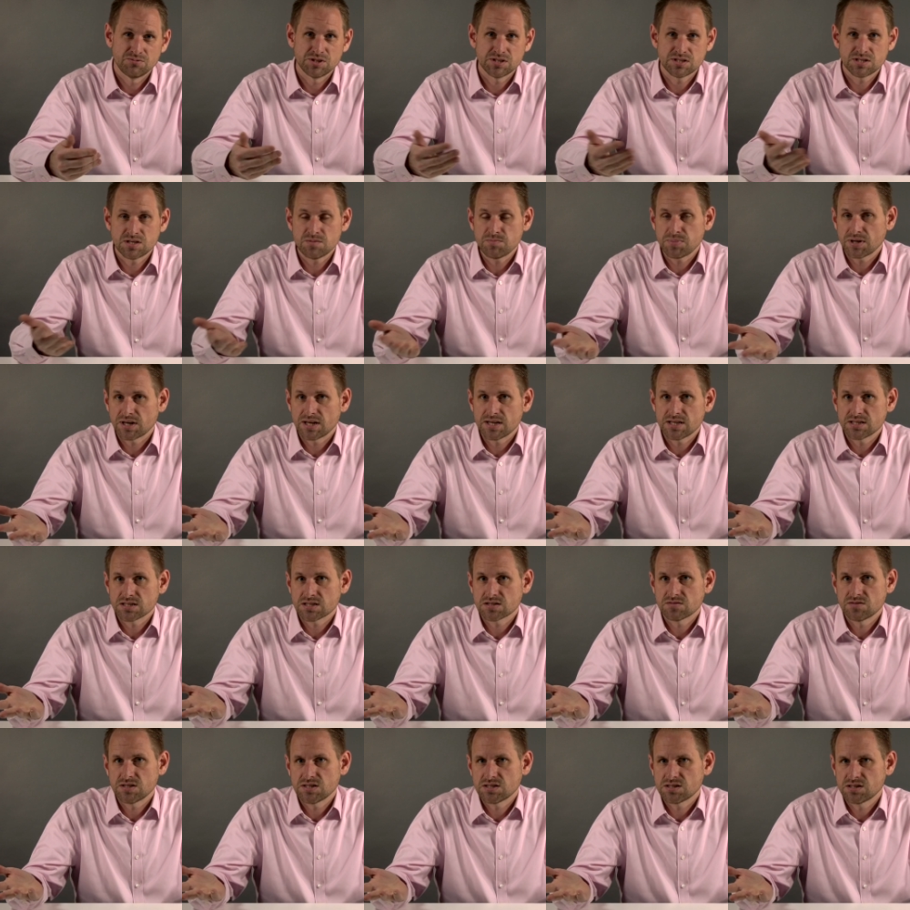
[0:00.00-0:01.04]
Well, the simple
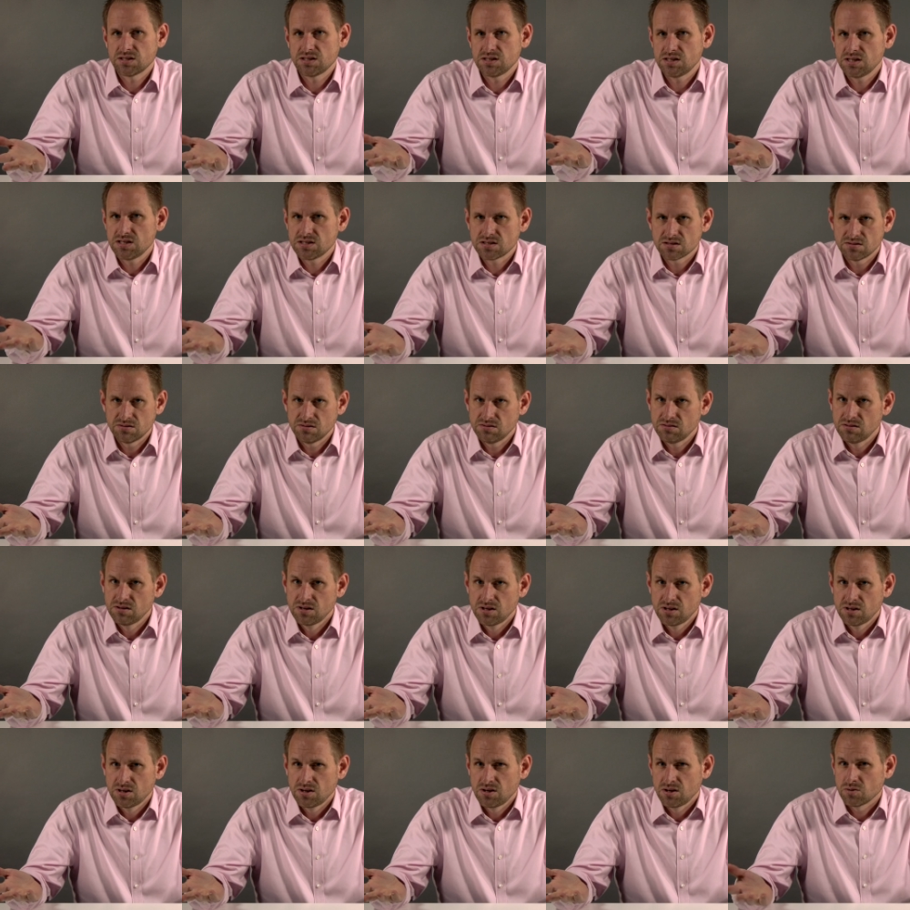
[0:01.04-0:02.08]
answer is that it isn't.
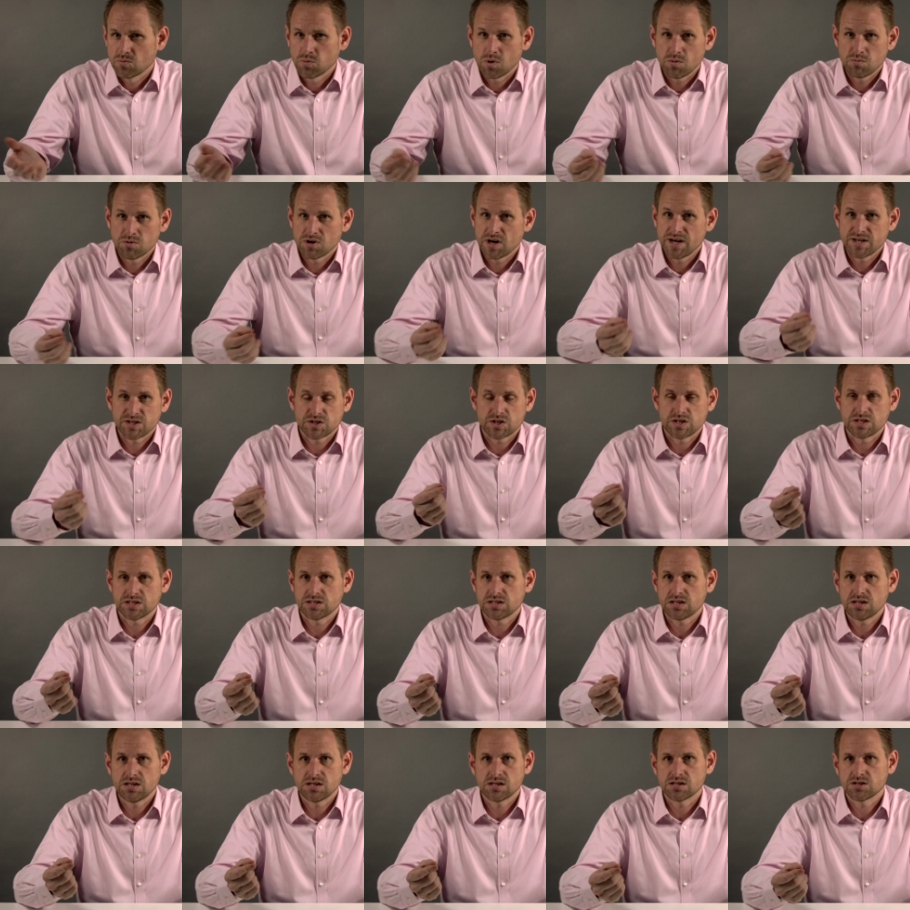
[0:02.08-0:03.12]
What we're actually
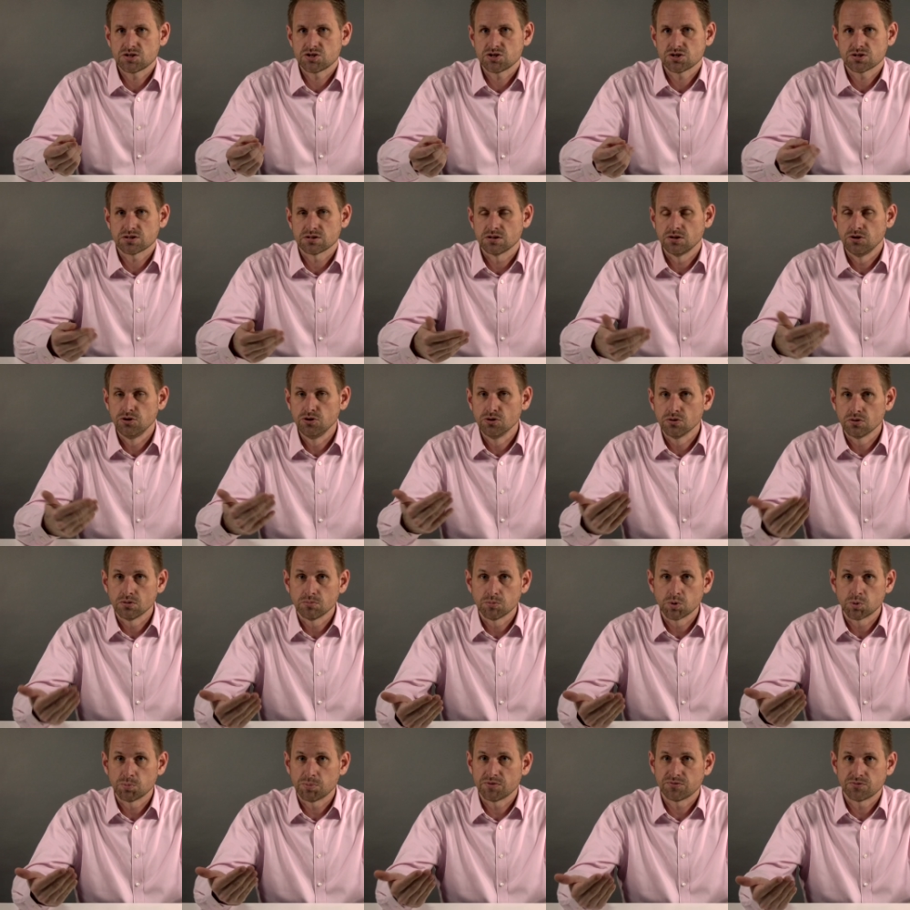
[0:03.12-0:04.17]
seeing is just the
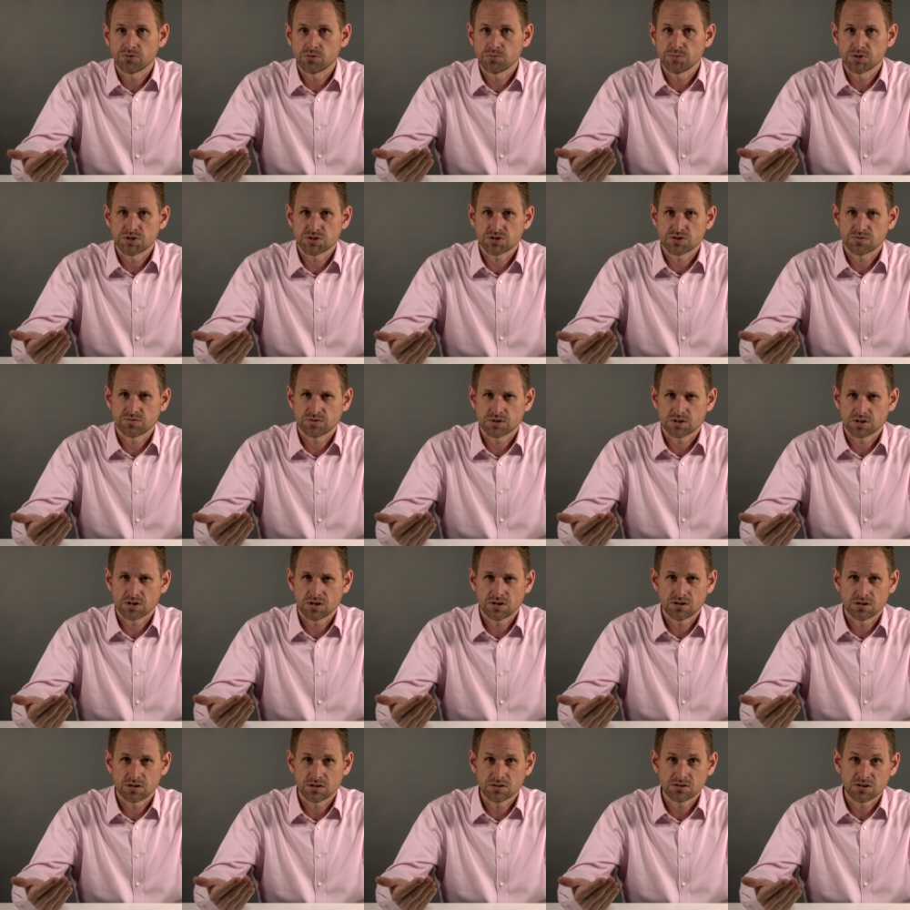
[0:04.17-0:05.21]
normal performance of the
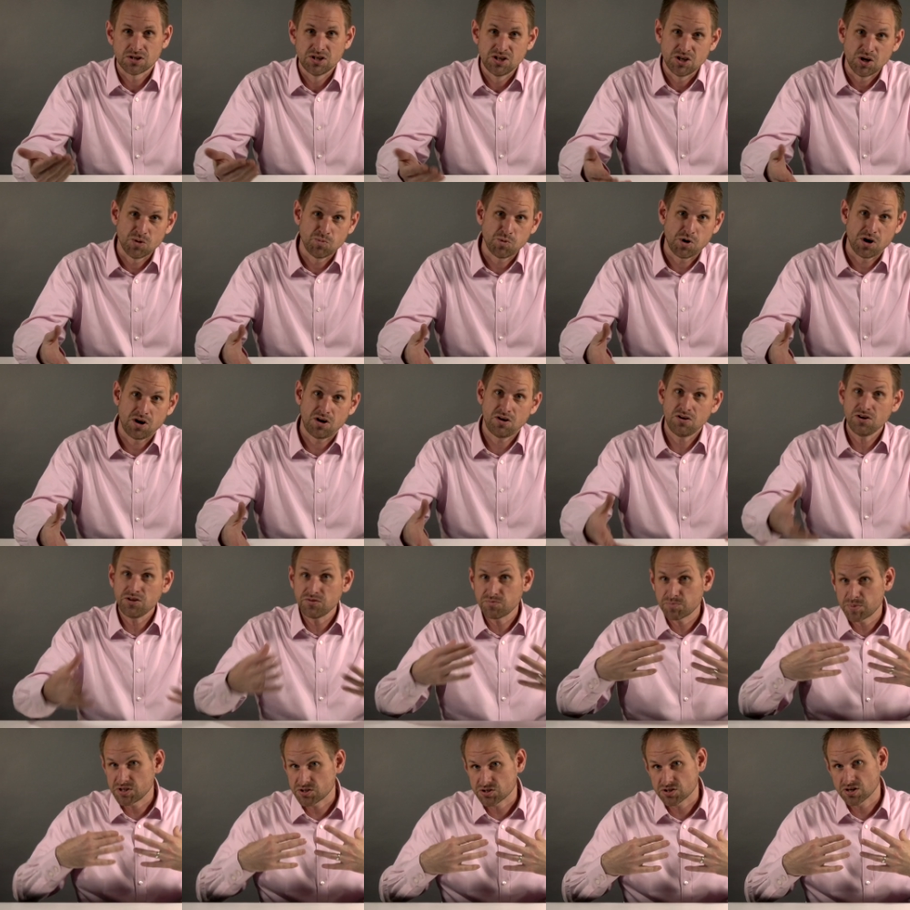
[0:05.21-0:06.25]
card, and what
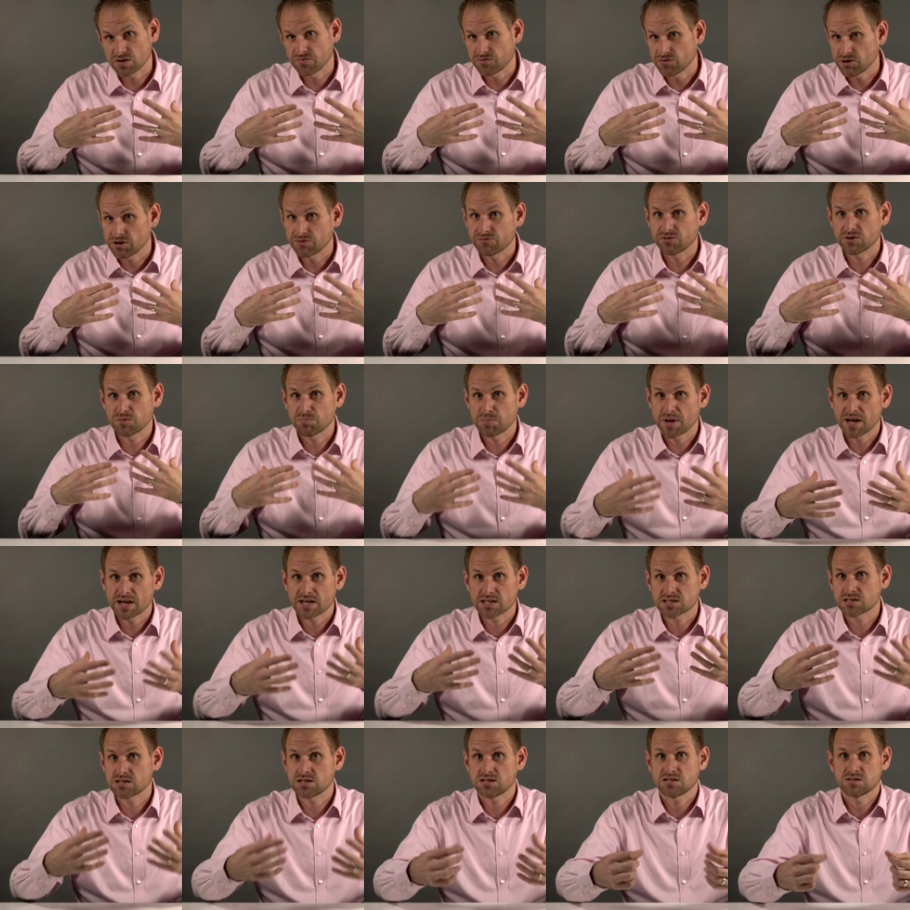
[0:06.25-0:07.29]
I've been suffering for the
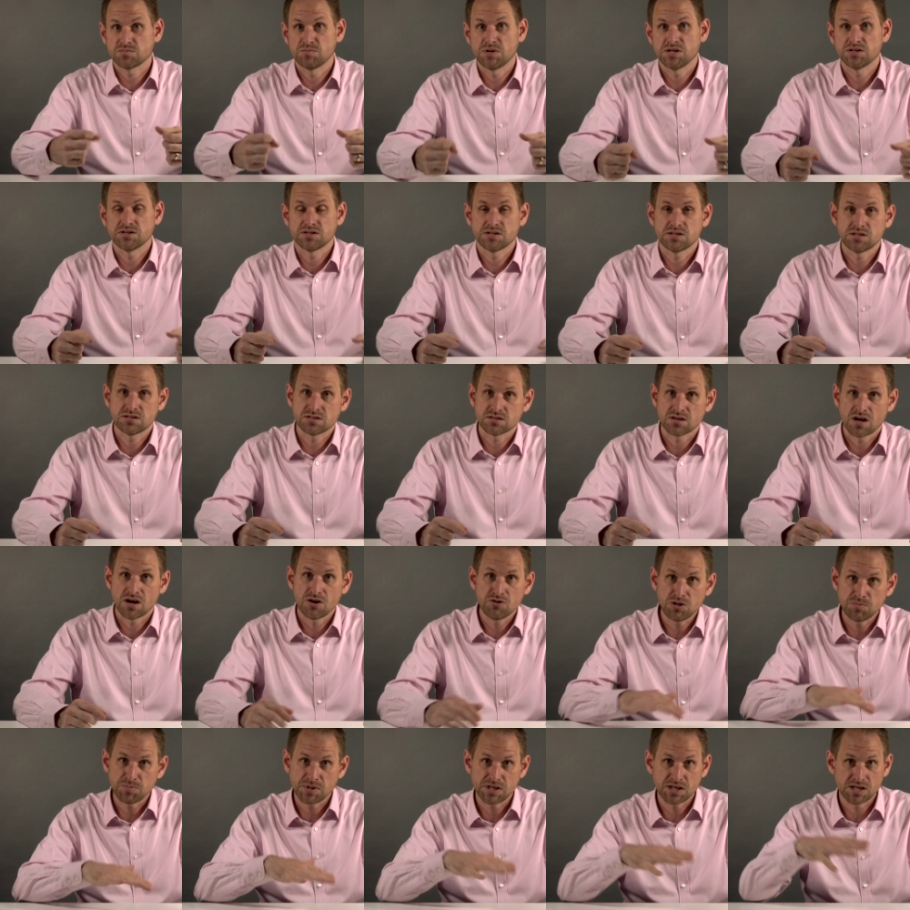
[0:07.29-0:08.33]
past six months is
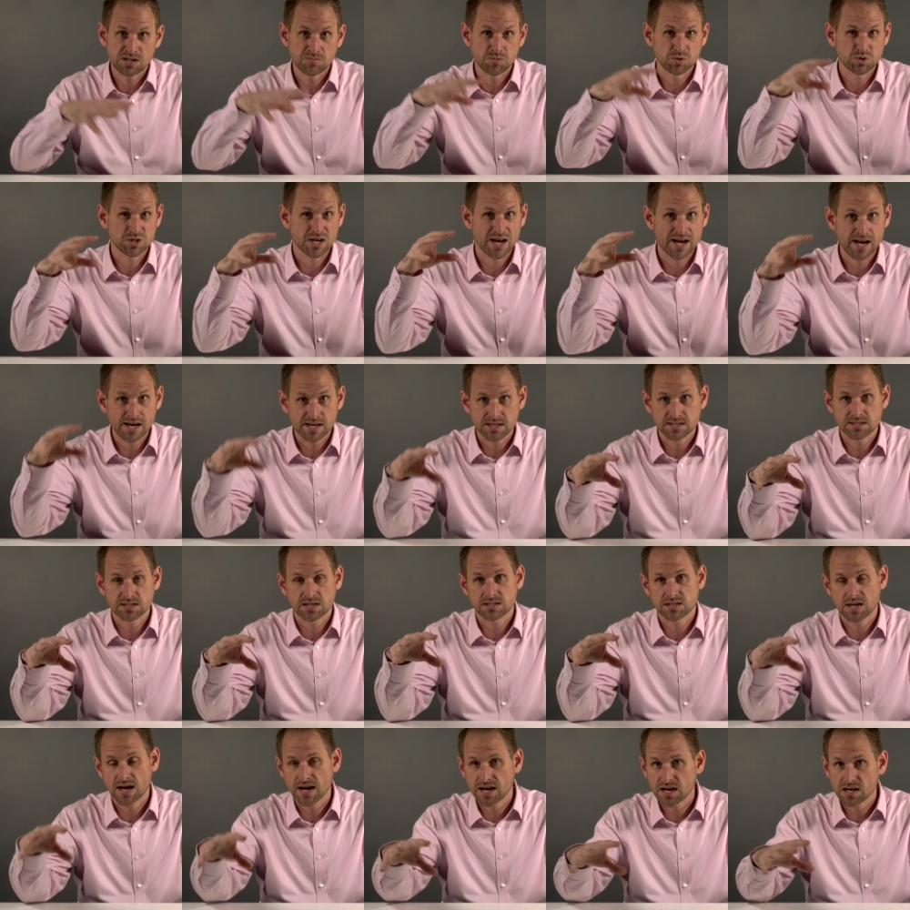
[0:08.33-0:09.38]
only being able to
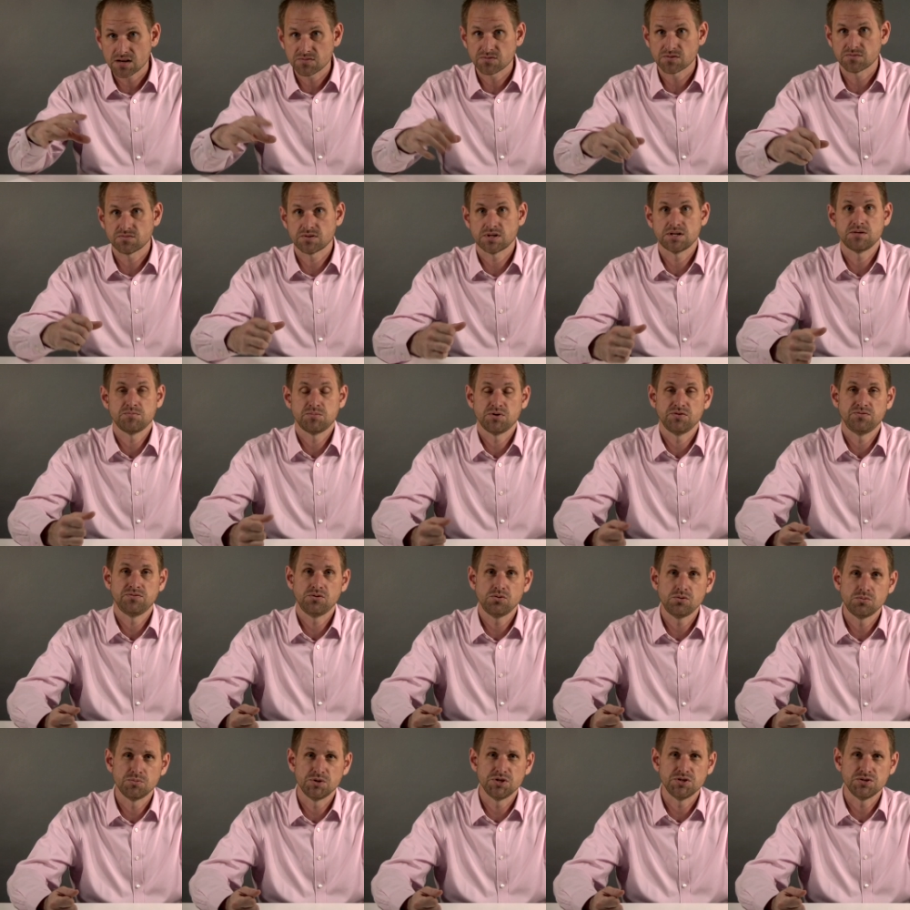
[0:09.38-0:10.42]
access half of that
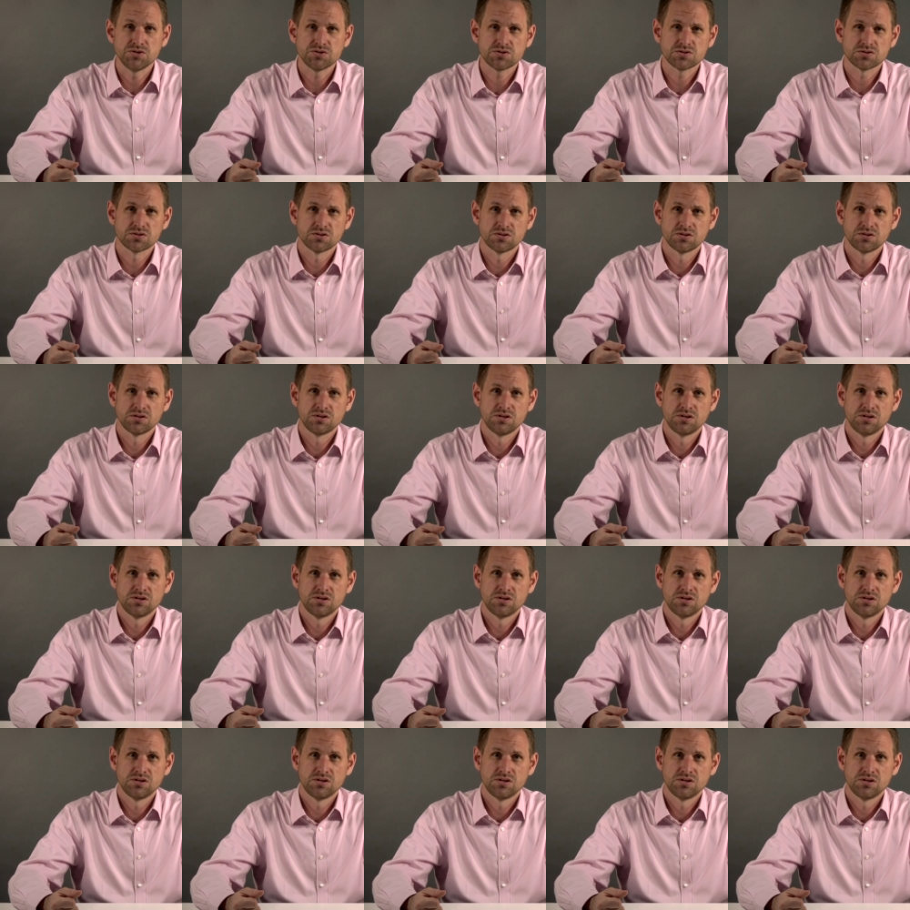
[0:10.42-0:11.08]
performance.